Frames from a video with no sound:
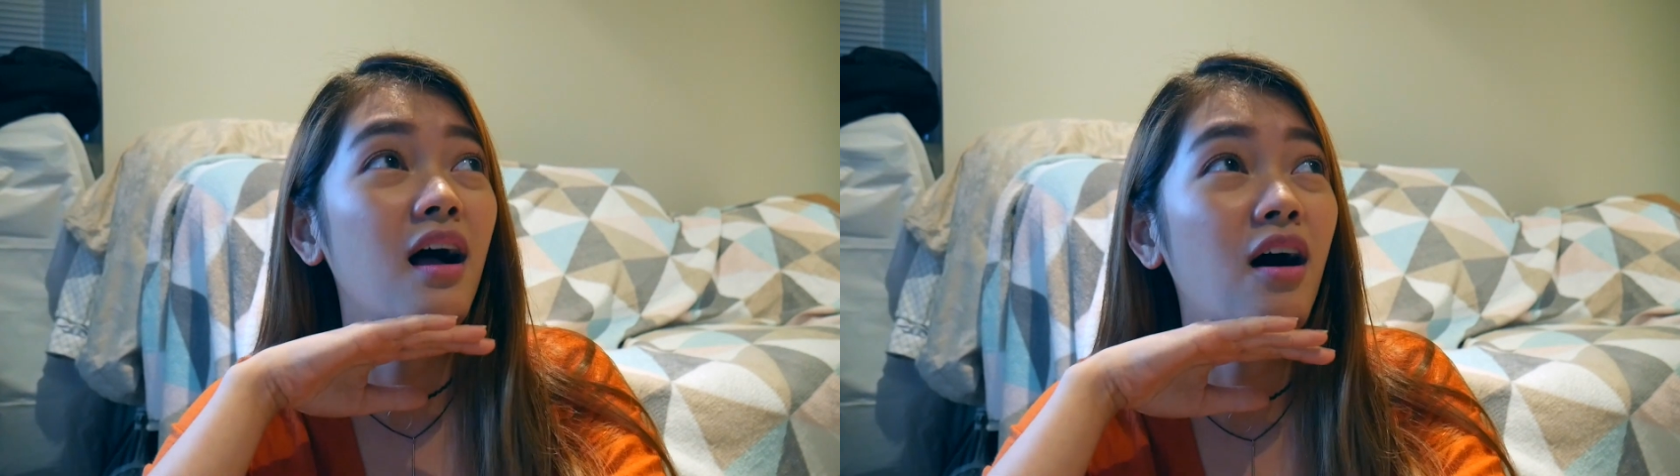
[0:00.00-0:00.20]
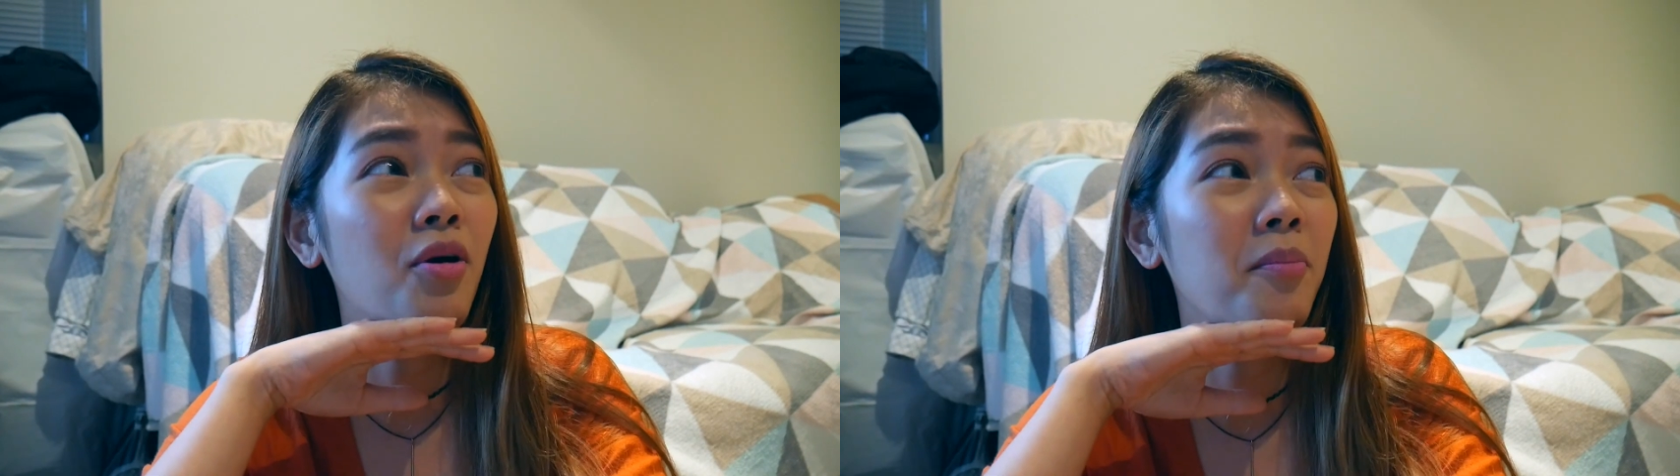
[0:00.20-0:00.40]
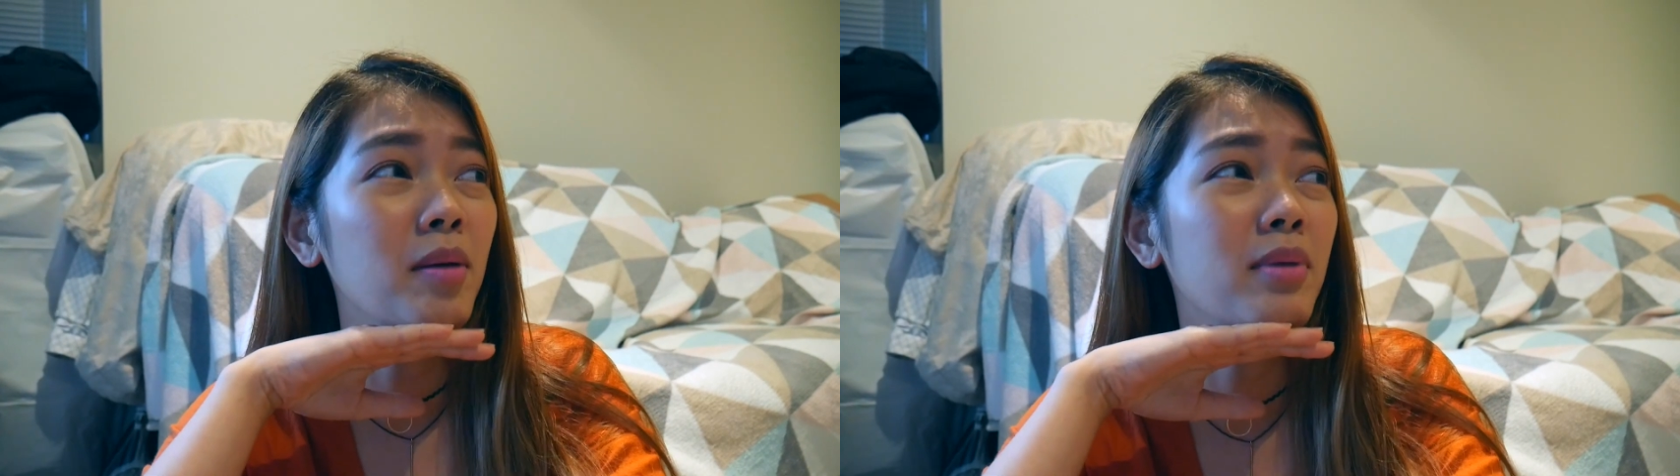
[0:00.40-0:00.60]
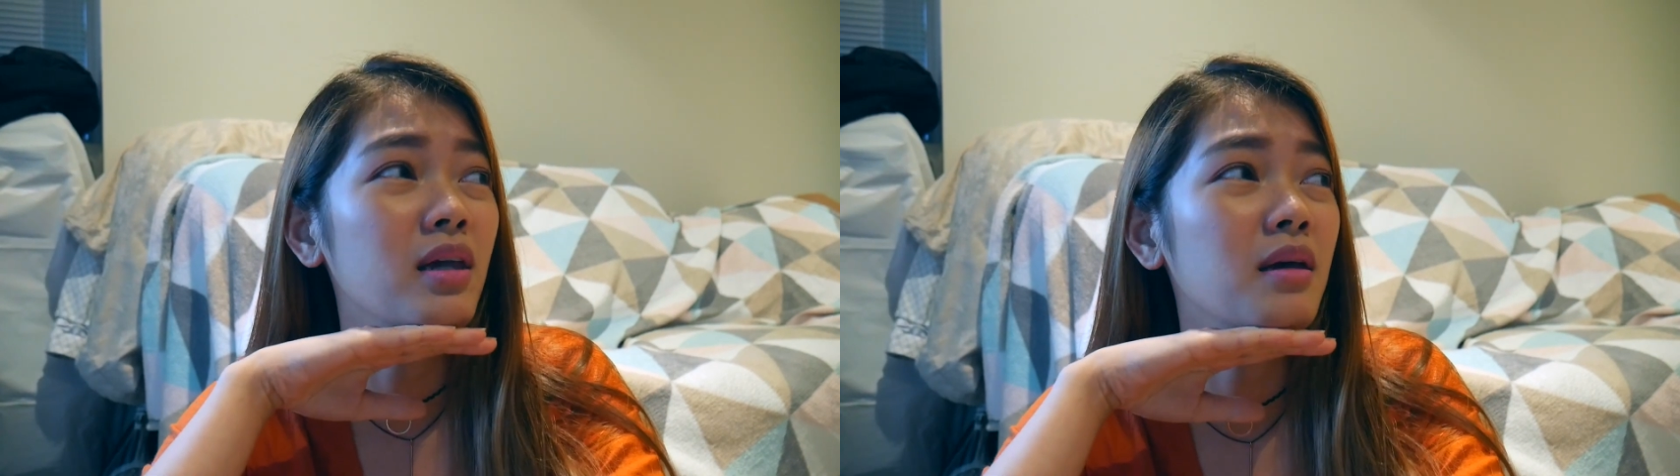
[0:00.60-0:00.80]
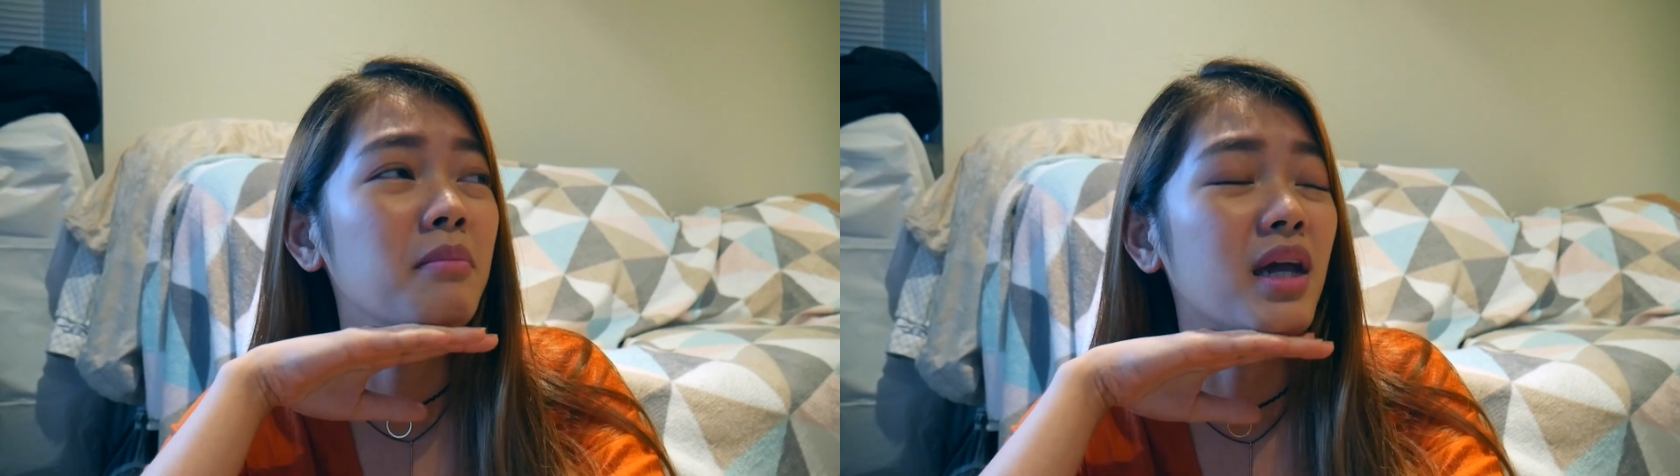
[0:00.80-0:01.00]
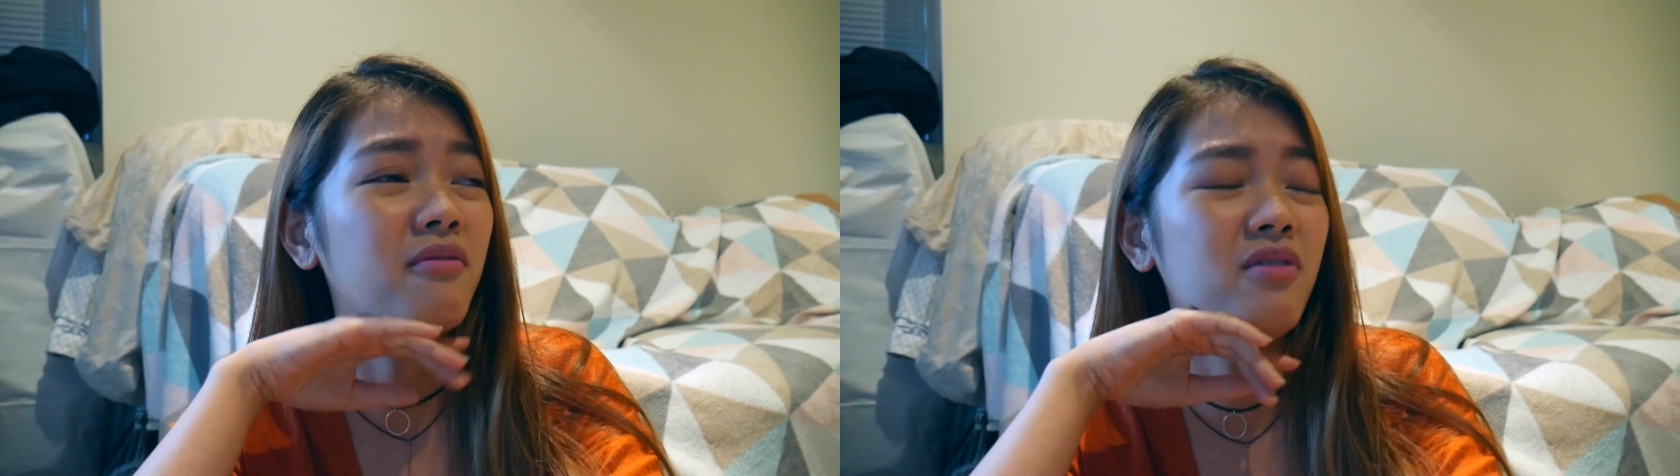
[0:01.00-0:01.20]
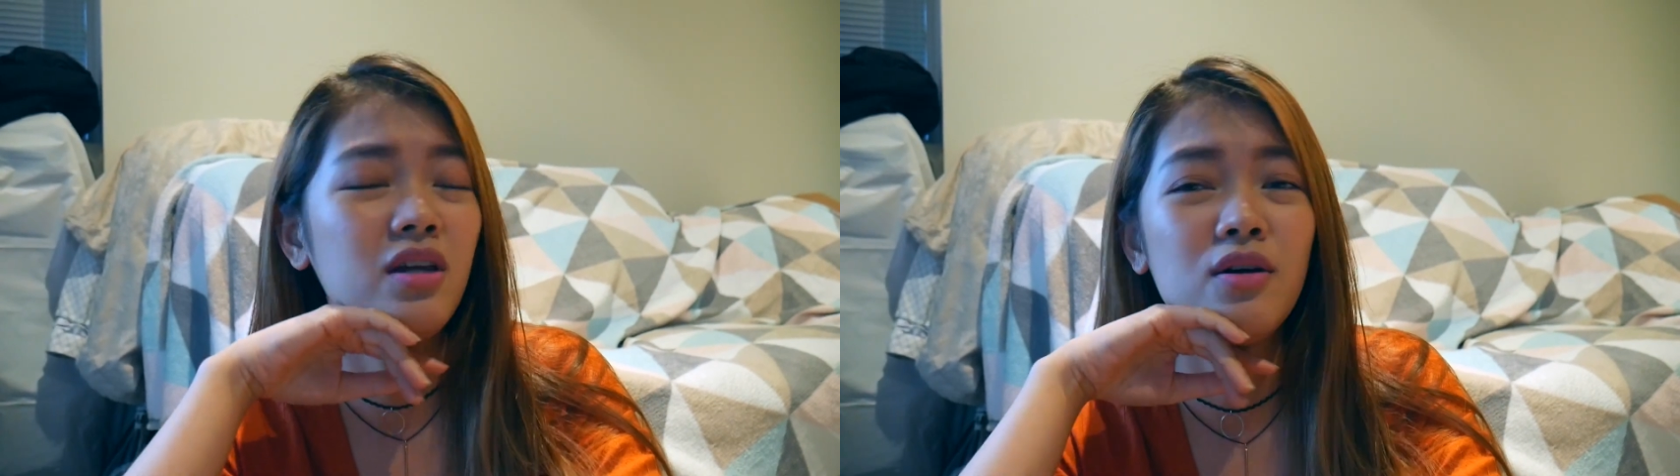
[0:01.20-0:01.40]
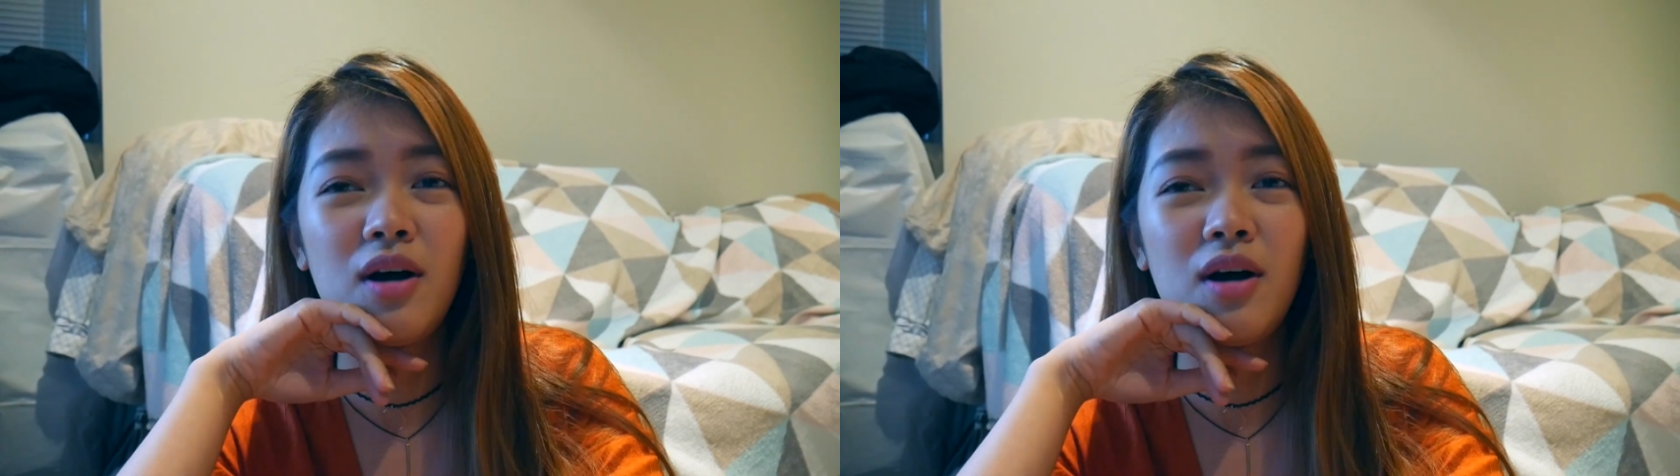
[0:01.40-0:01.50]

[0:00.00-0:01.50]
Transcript: Or maybe make a video,